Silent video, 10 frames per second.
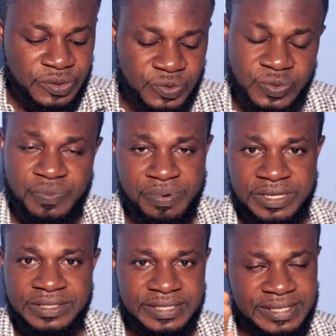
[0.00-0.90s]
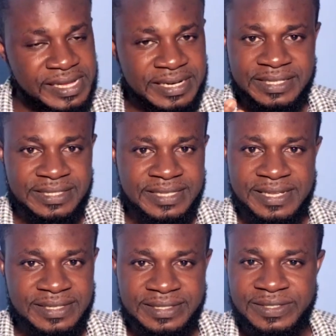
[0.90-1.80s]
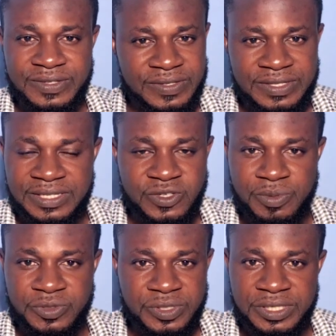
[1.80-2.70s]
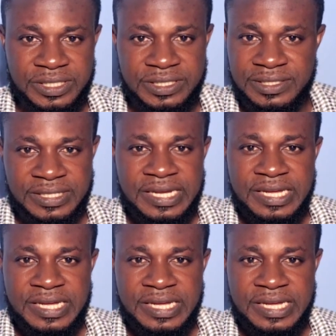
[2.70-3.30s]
So please take these things, these opportunities